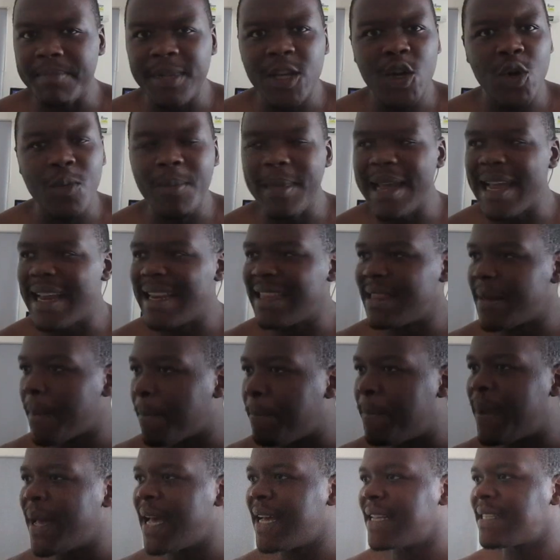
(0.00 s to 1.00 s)
meal, man, the
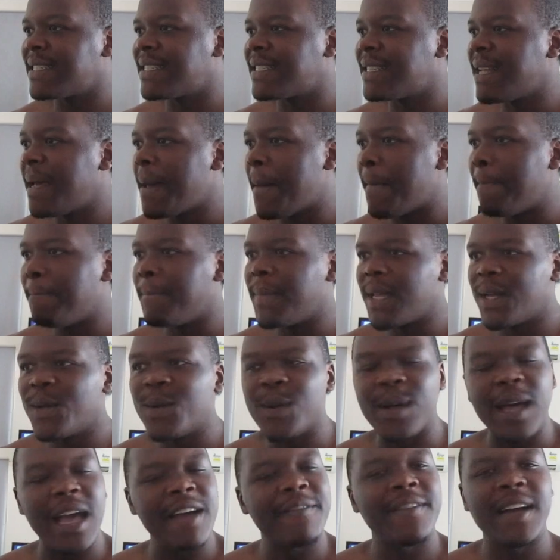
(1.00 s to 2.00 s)
best
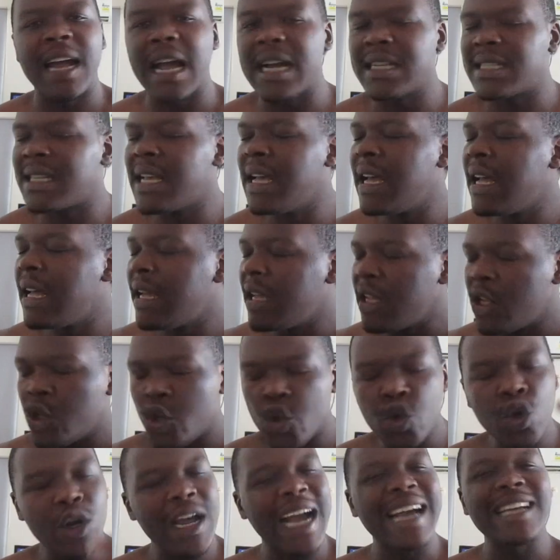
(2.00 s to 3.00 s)
meal ever, guys.
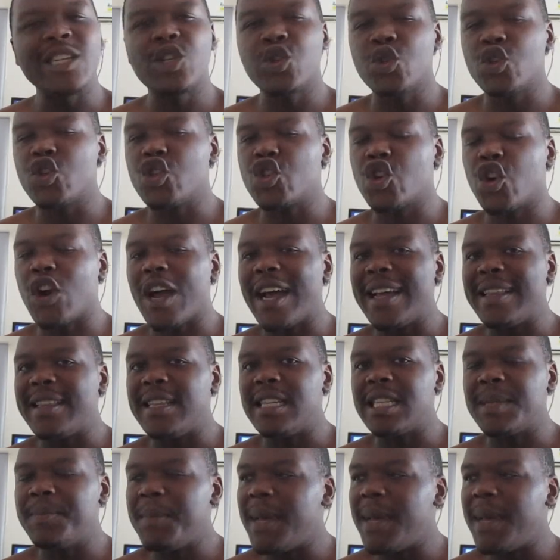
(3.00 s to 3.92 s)
You guys should try this,